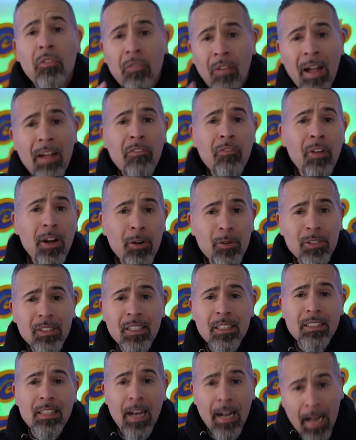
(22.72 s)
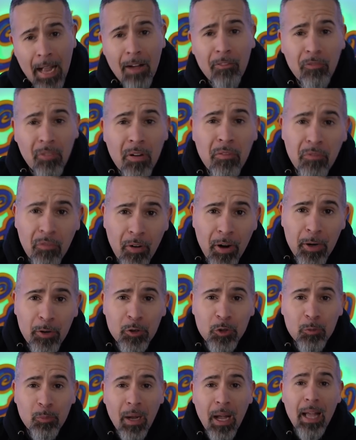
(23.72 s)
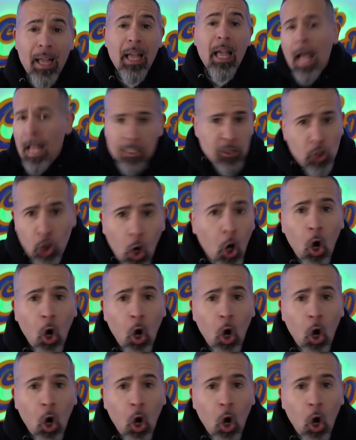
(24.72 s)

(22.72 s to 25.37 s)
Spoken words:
5 fragrances that I got from Fragrancebuy as a